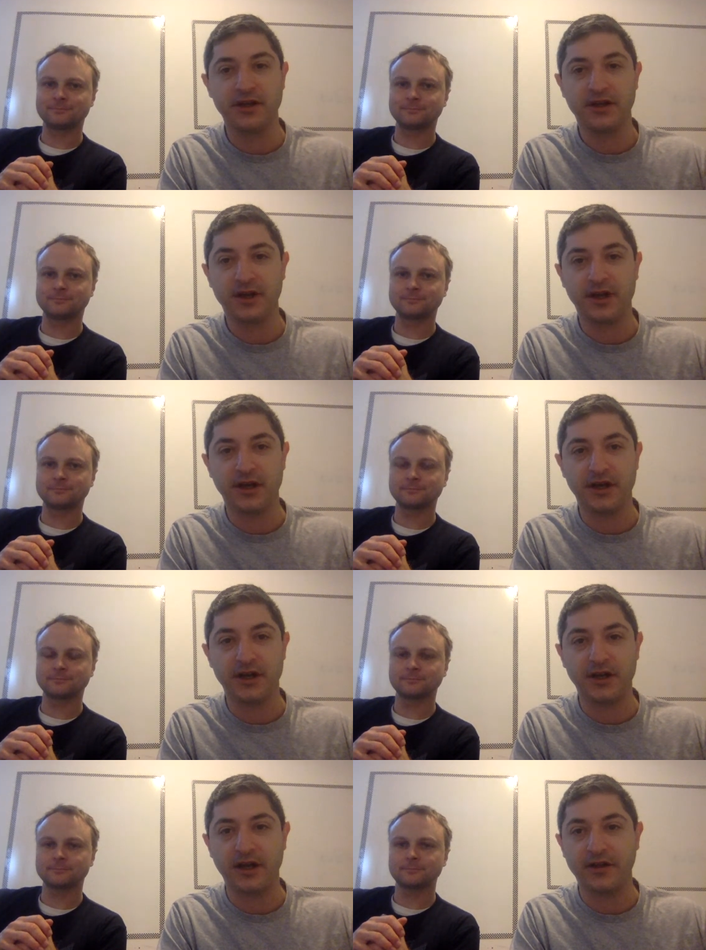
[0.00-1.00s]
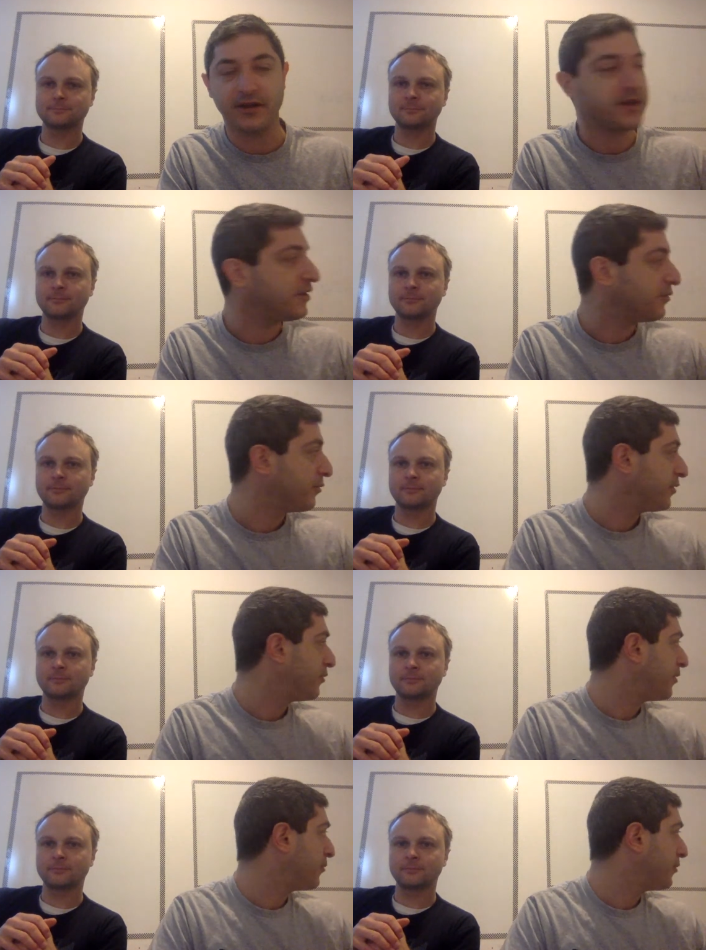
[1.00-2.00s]
Speaker 1: uh, I think that we're ready
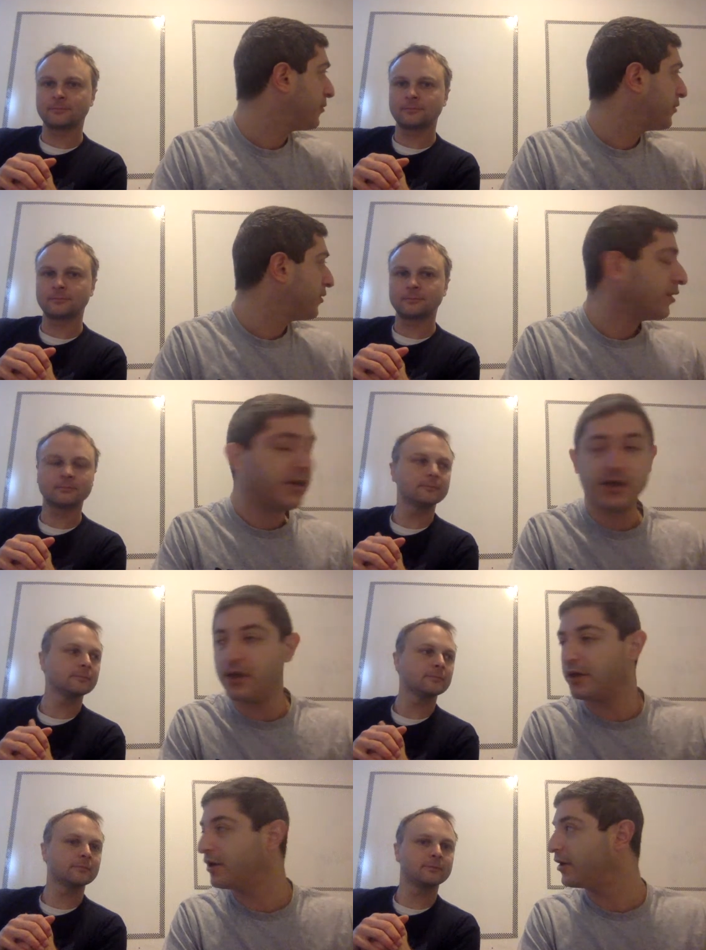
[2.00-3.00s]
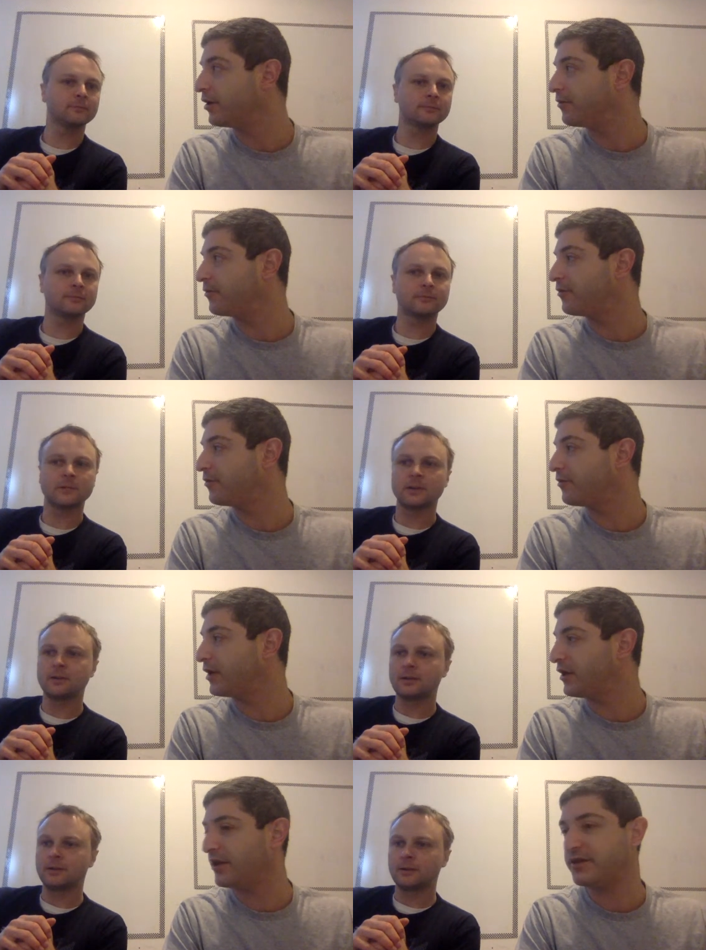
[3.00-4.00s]
to wrap up here. Um,
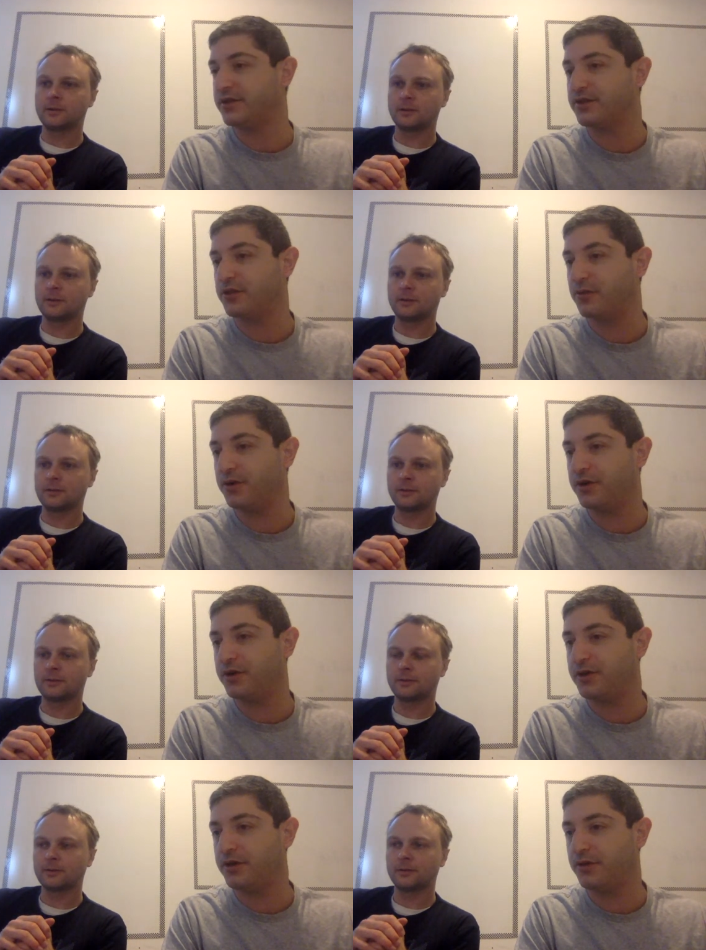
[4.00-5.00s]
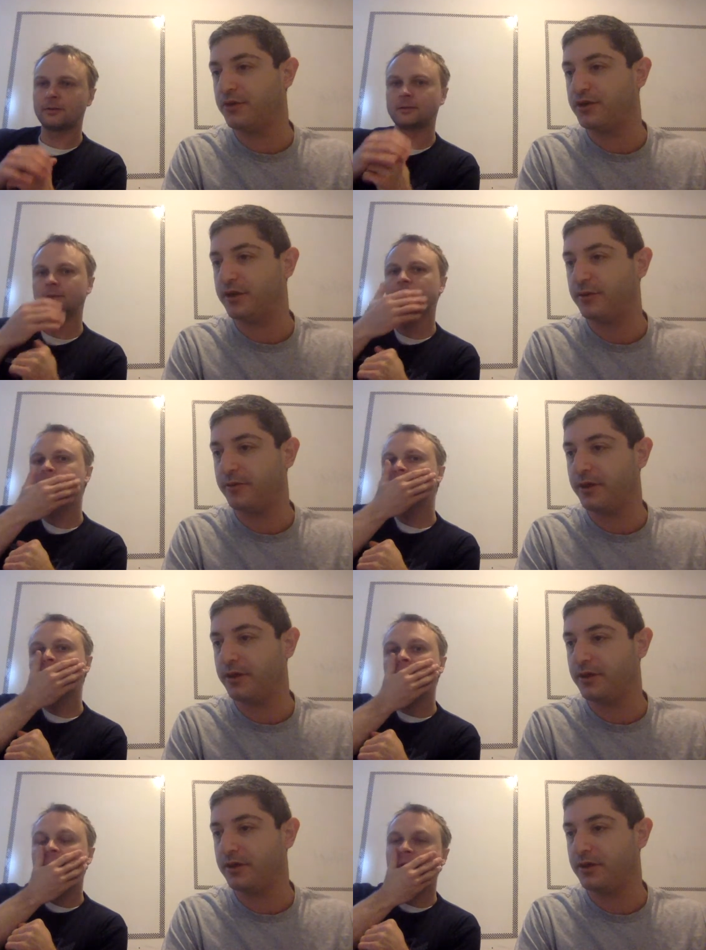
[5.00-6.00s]
any last things you wanna you wanna chat about, Matt?
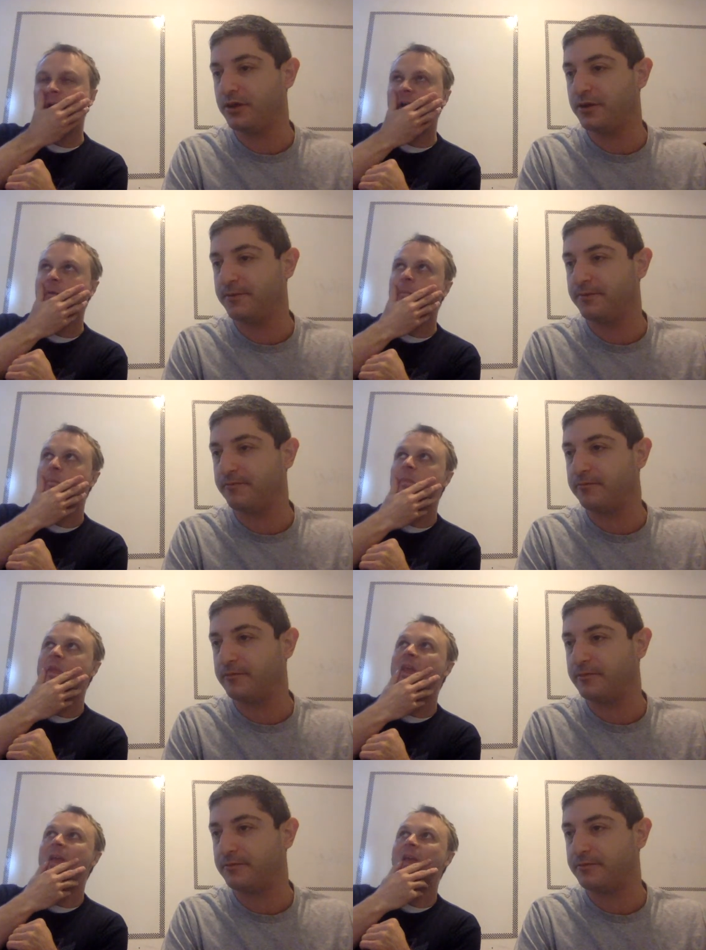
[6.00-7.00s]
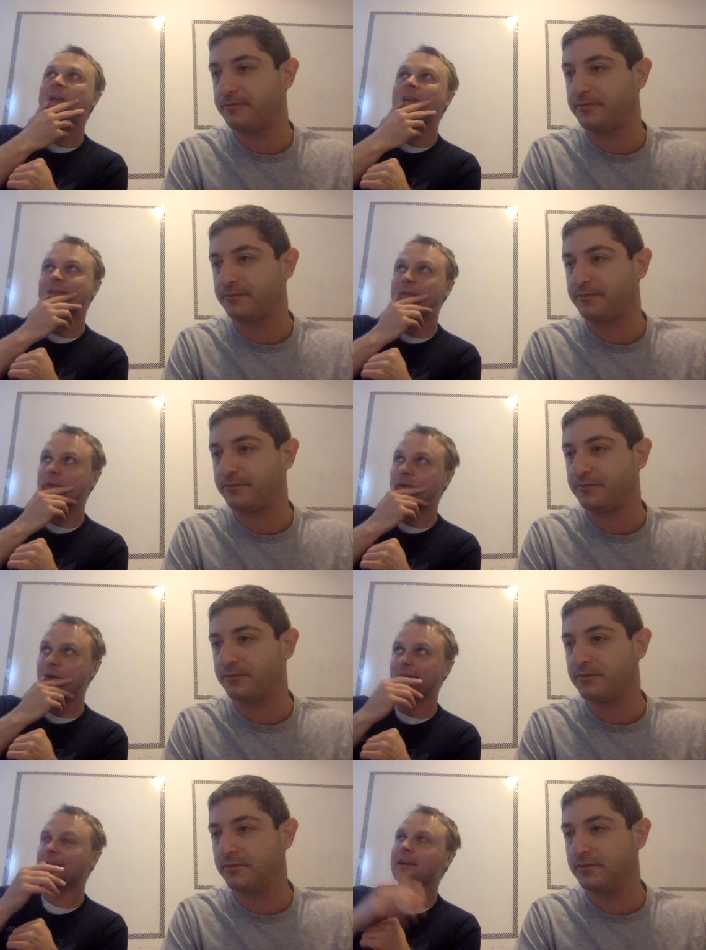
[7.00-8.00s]
Speaker 2: Um, so
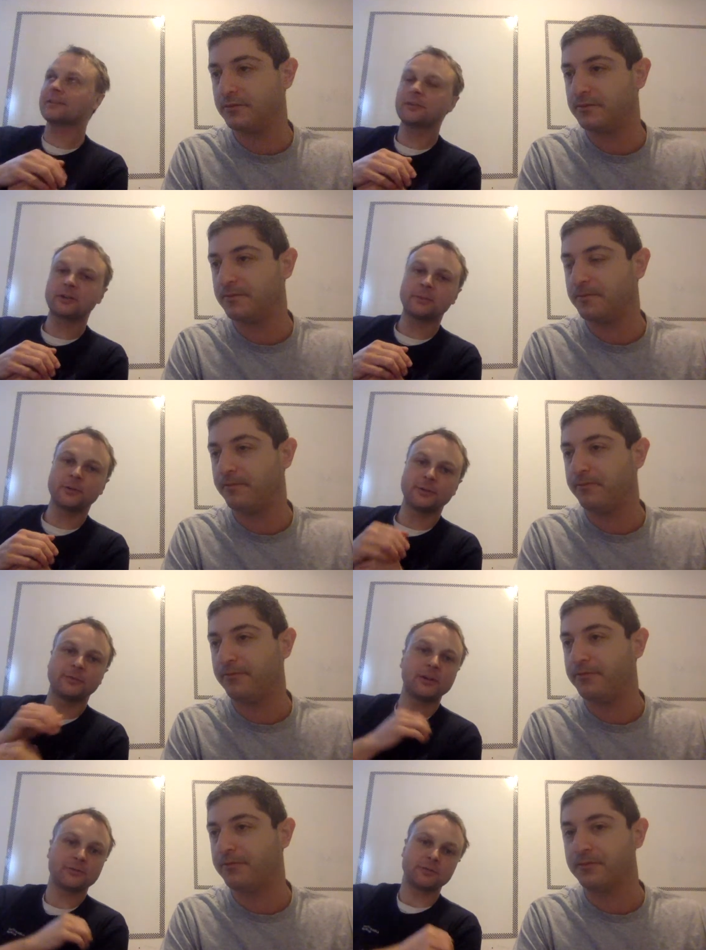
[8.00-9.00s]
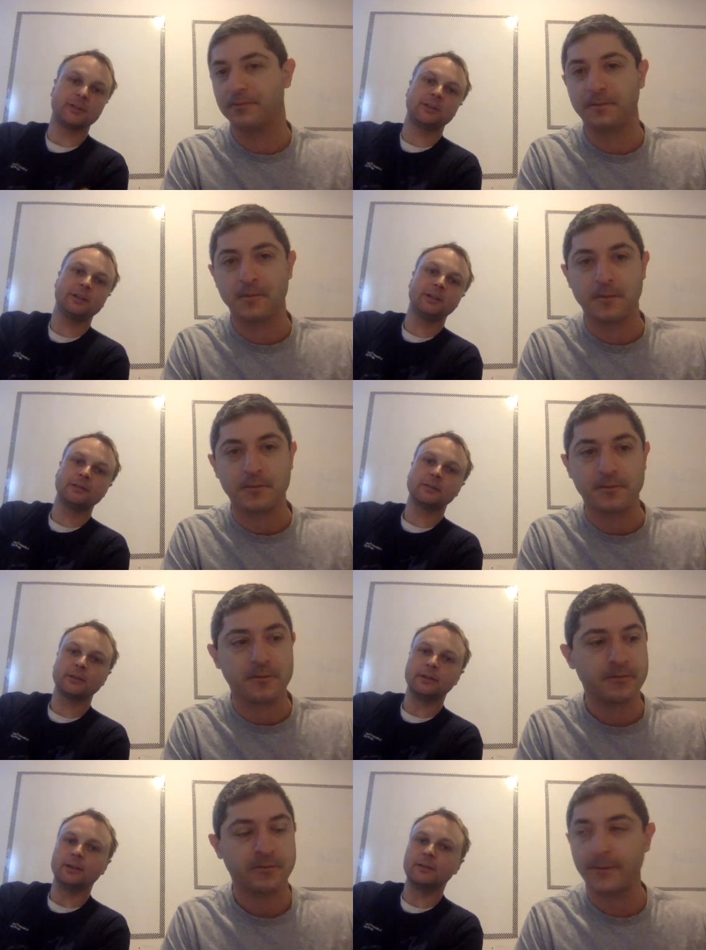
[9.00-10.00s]
I, I guess another comment on the browser again. It is
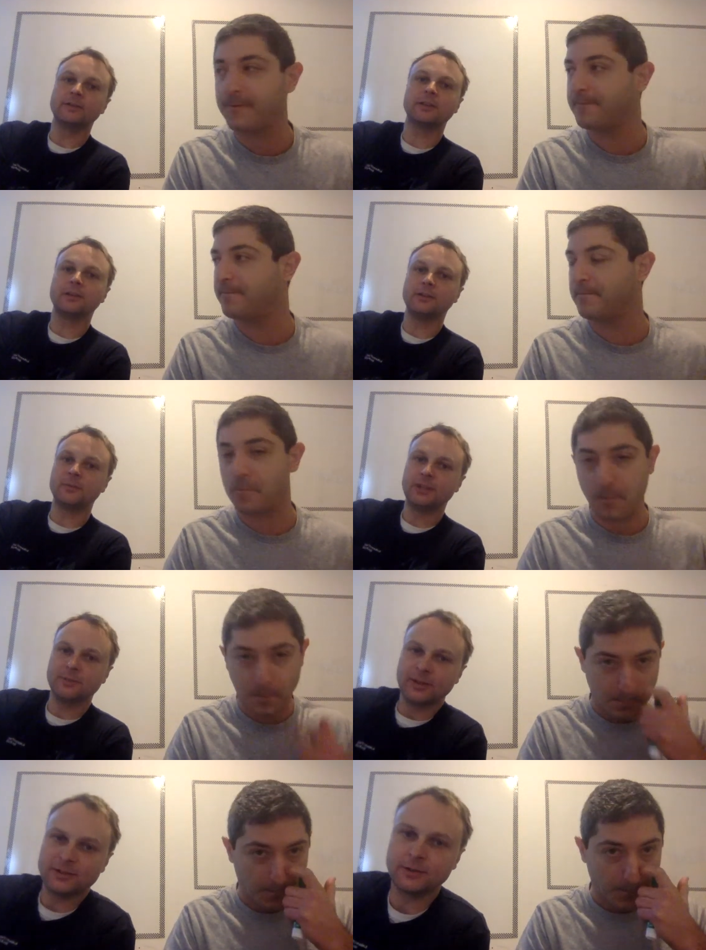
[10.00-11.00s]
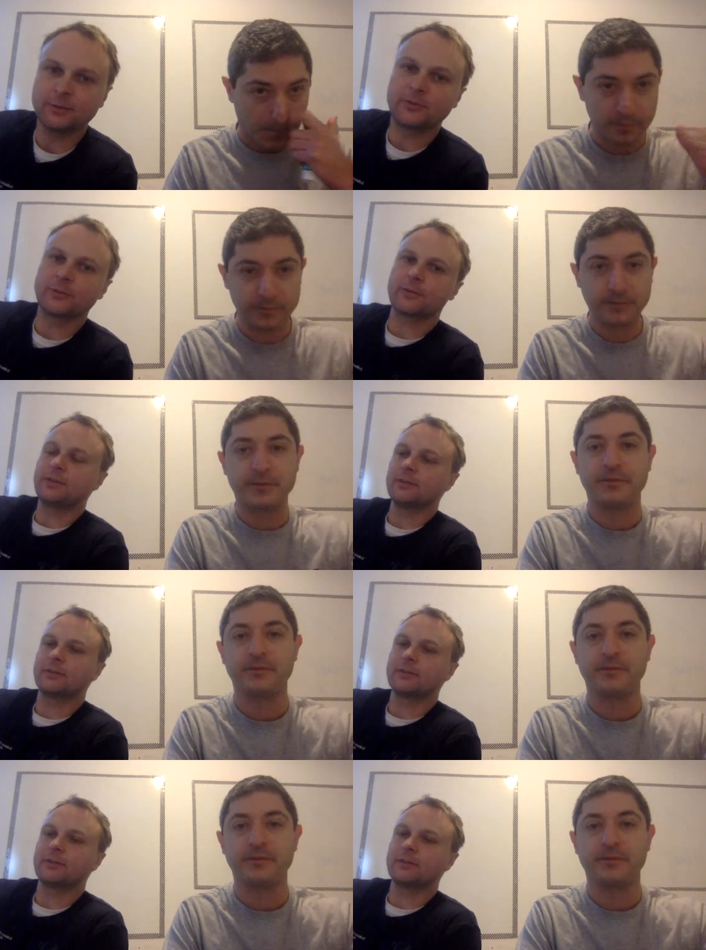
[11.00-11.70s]
it is intended to be MIT open